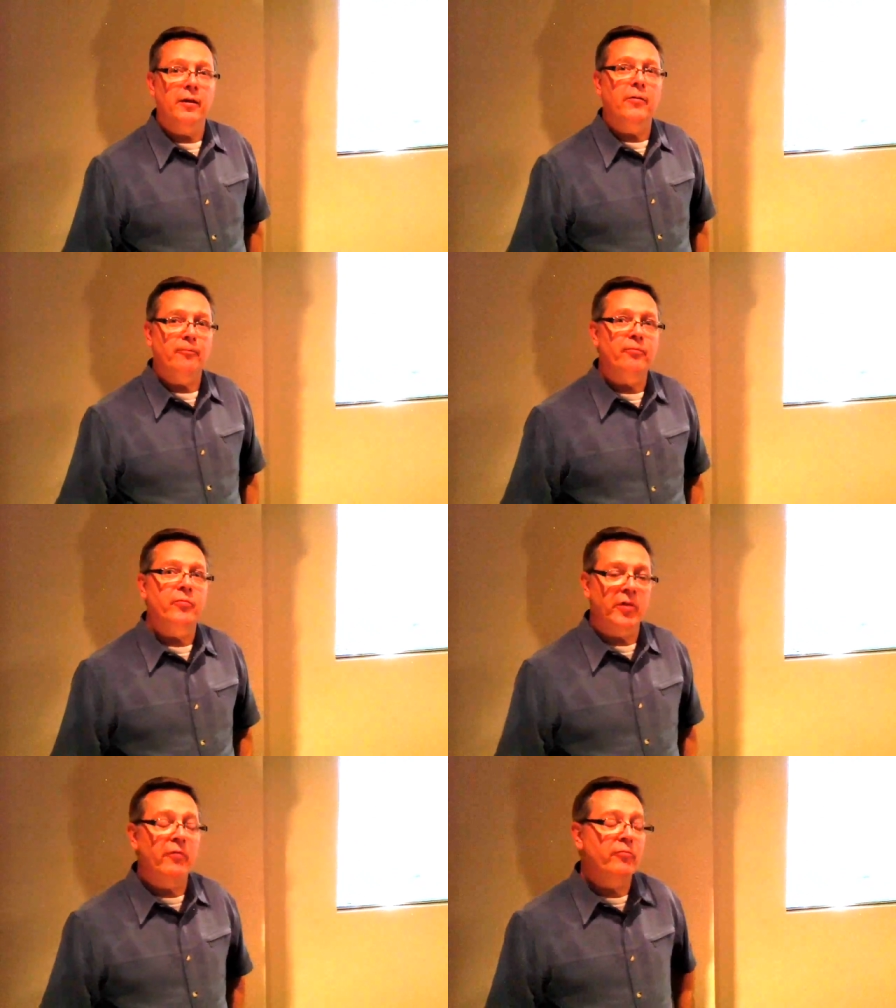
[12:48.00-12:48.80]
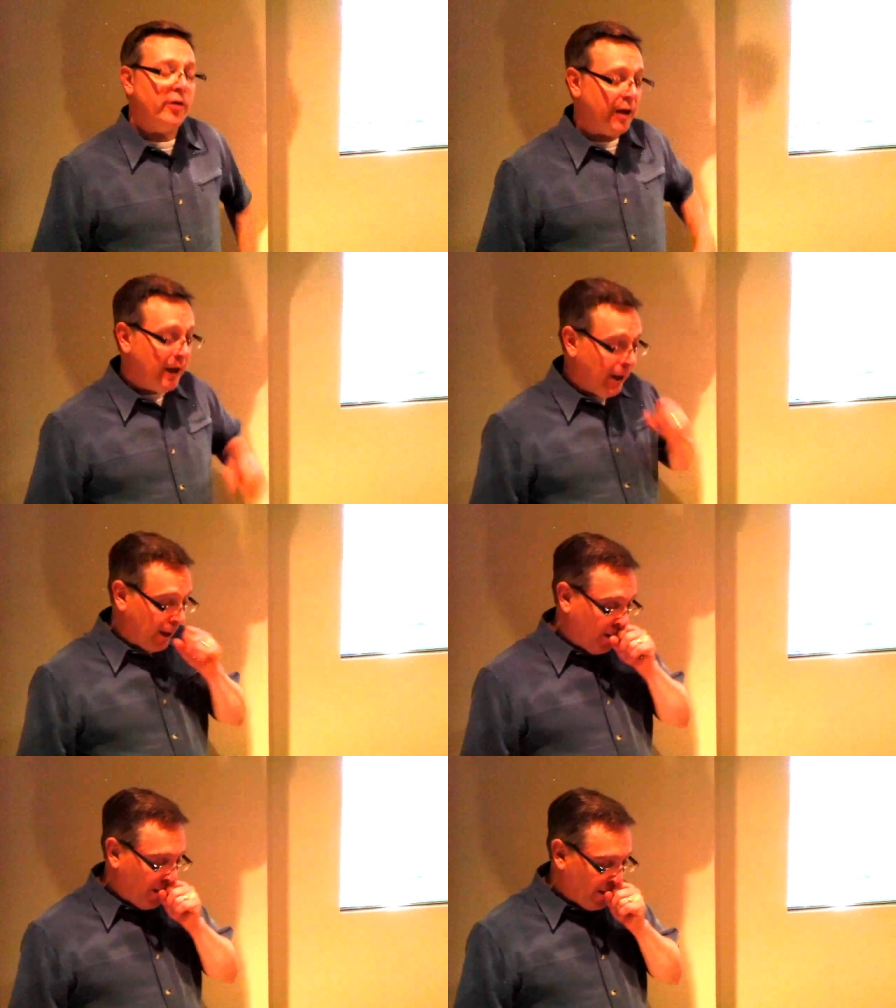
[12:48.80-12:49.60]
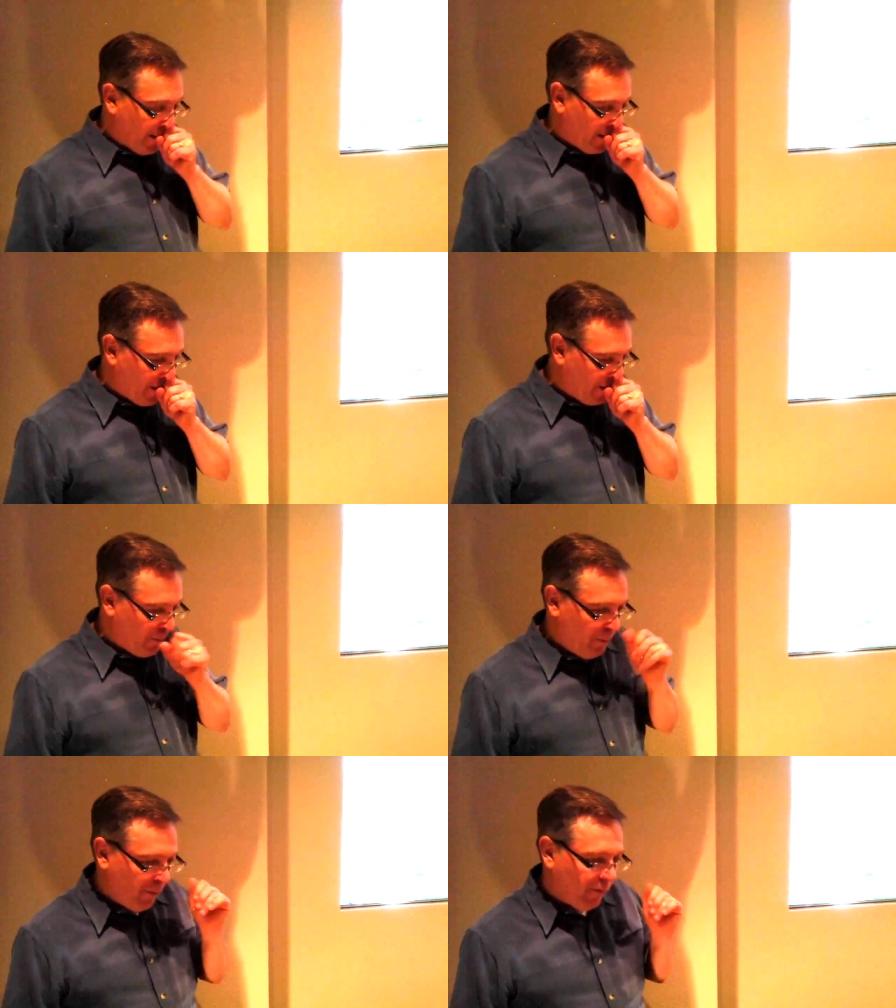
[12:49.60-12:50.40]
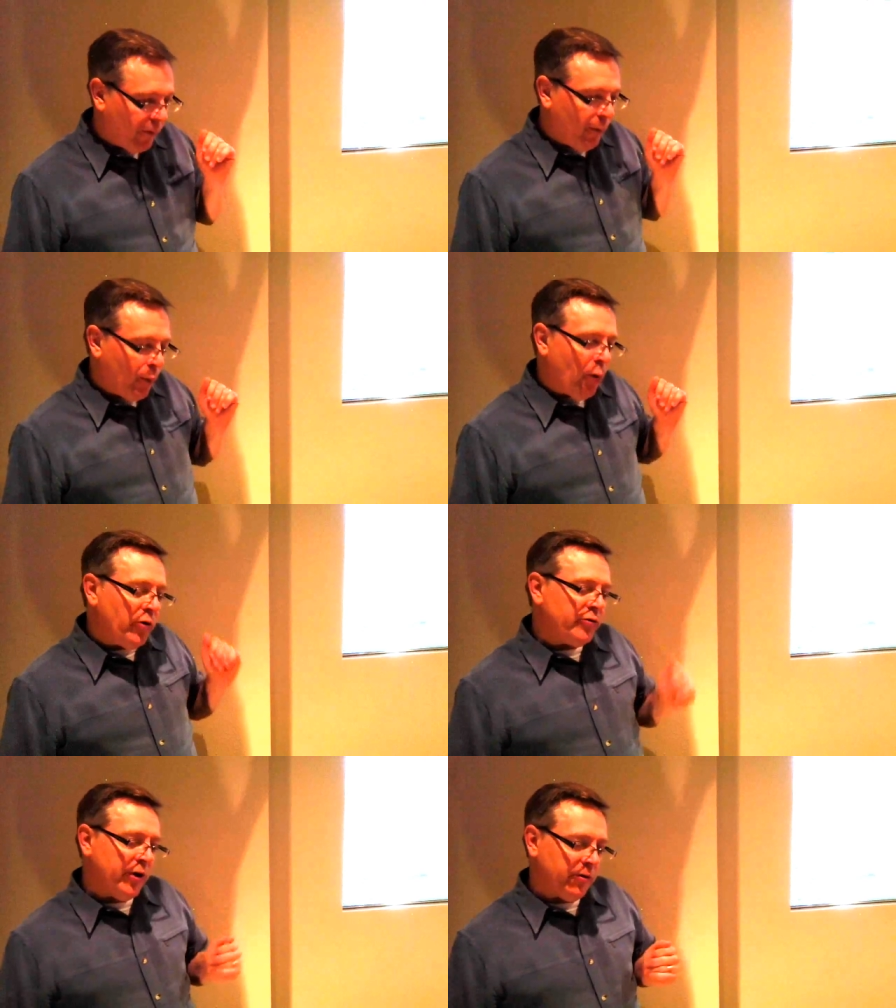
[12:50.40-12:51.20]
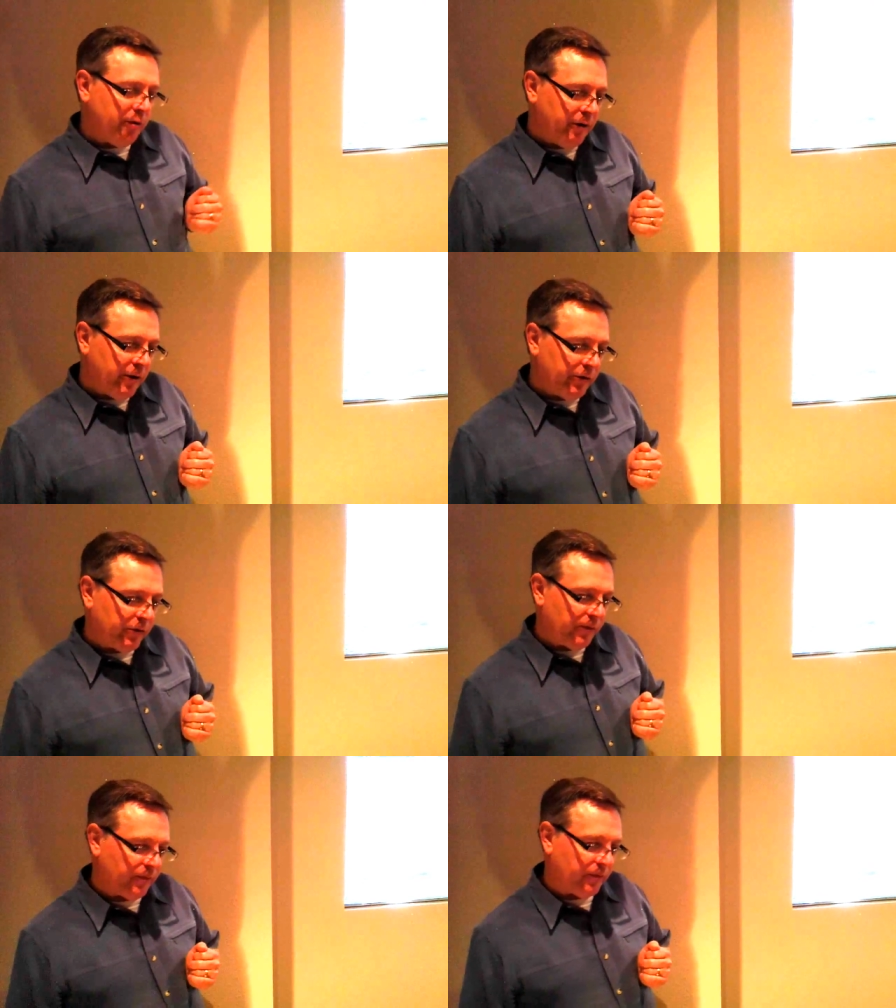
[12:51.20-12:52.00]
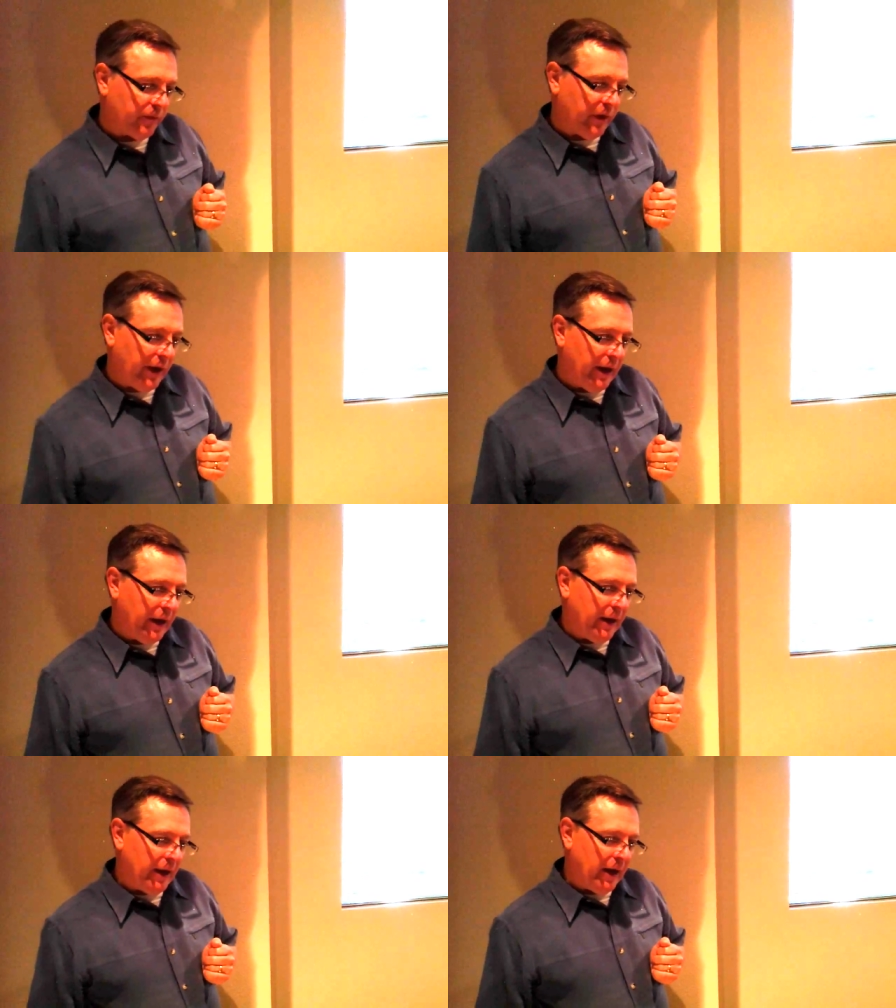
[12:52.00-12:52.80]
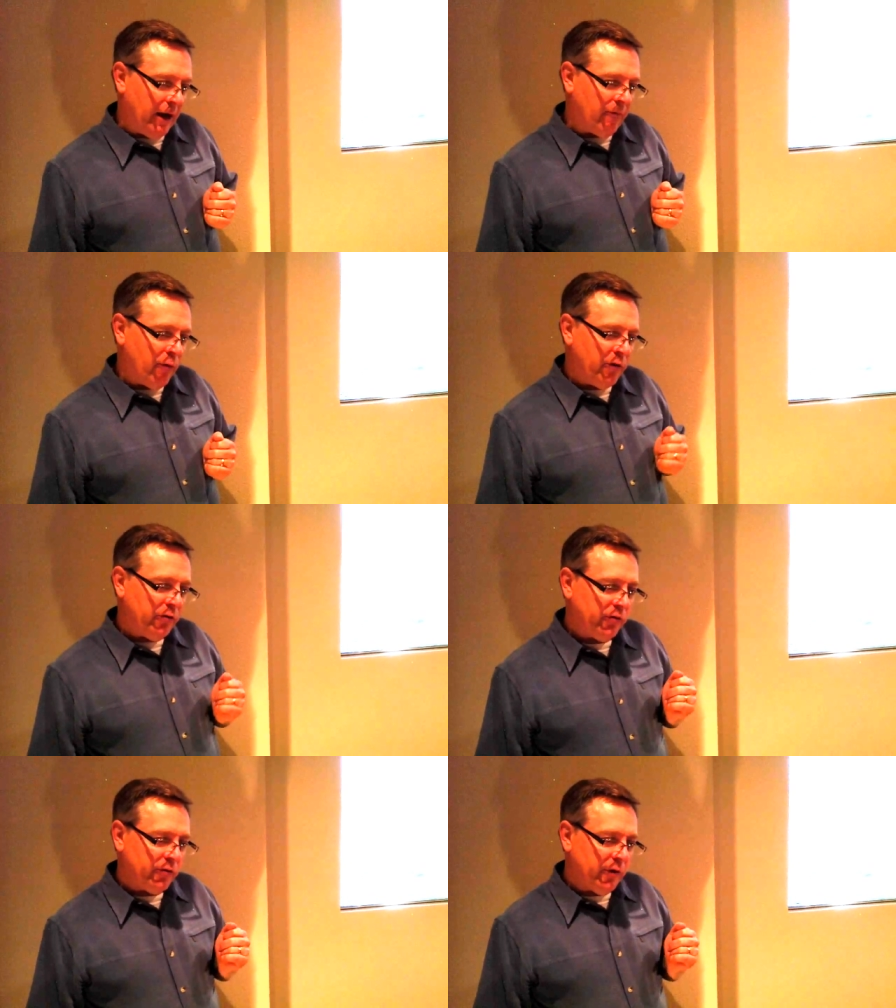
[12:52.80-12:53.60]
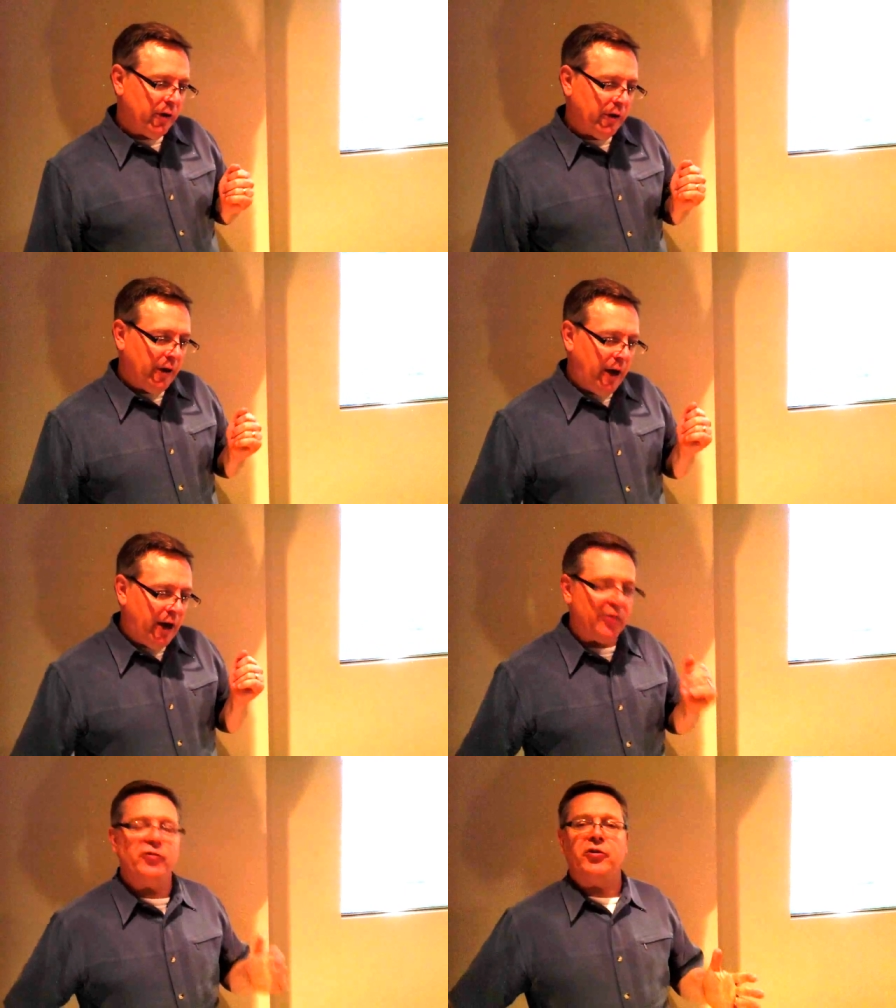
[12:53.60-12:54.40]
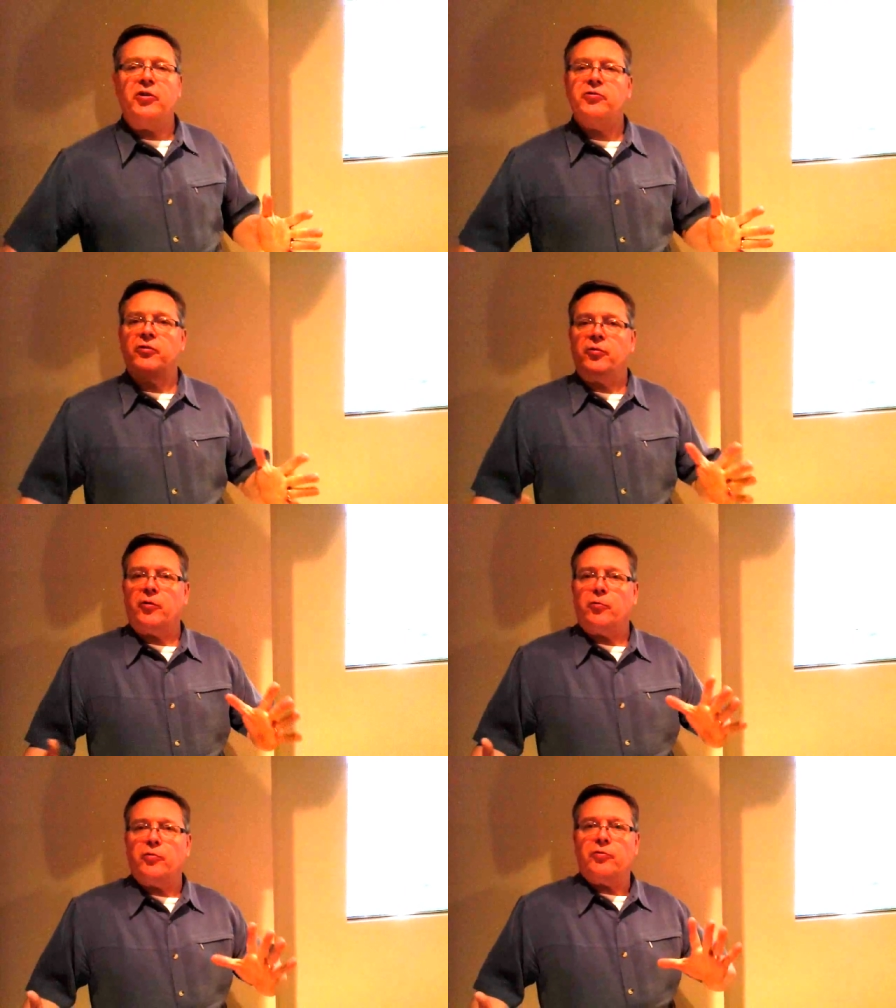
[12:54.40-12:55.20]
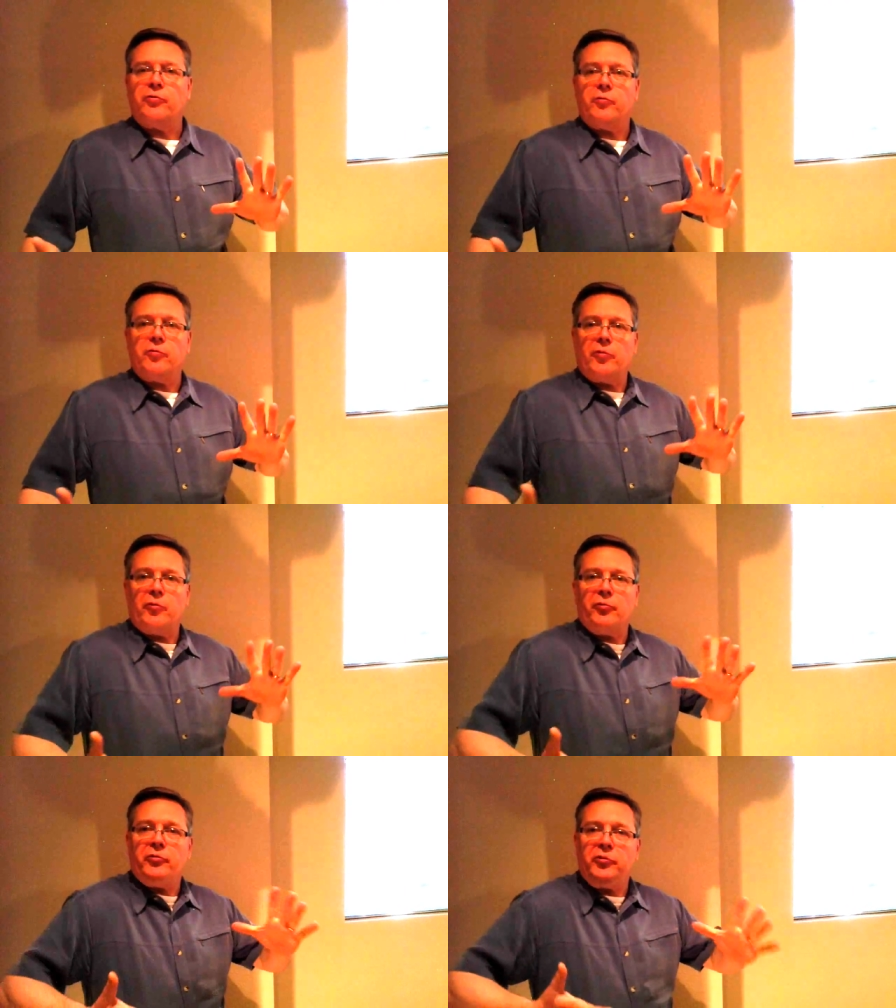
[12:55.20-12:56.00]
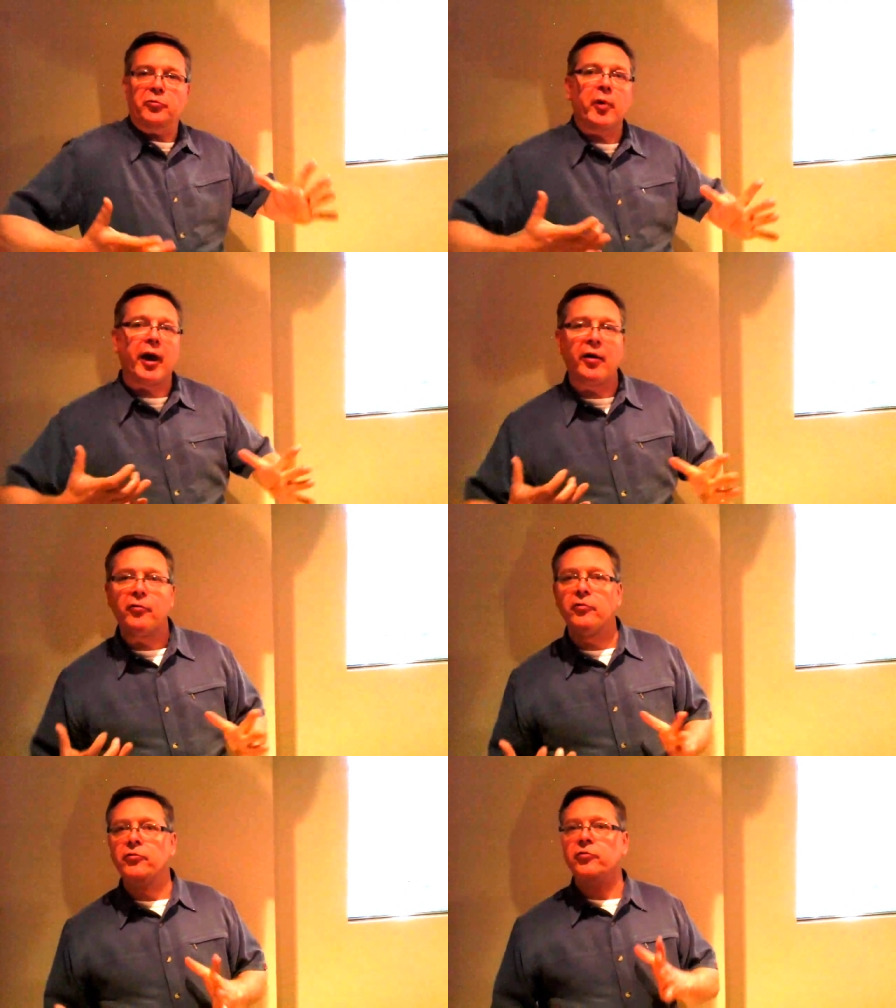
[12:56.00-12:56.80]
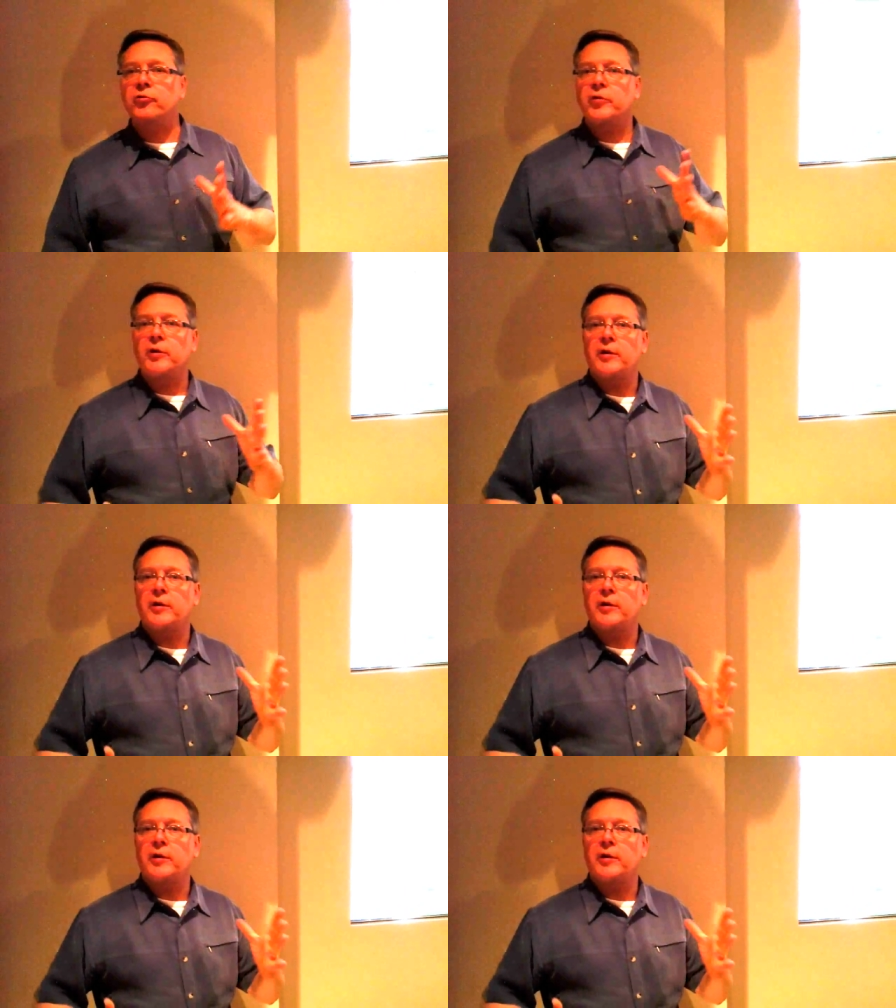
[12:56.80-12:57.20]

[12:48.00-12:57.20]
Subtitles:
Yeah, definitely. Boils down to this. I've always had a sense that there was these patterns,